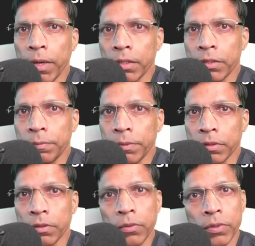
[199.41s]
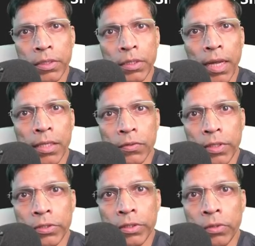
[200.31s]
participant who is in the
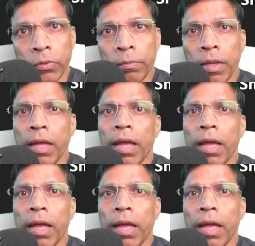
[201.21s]
isolation room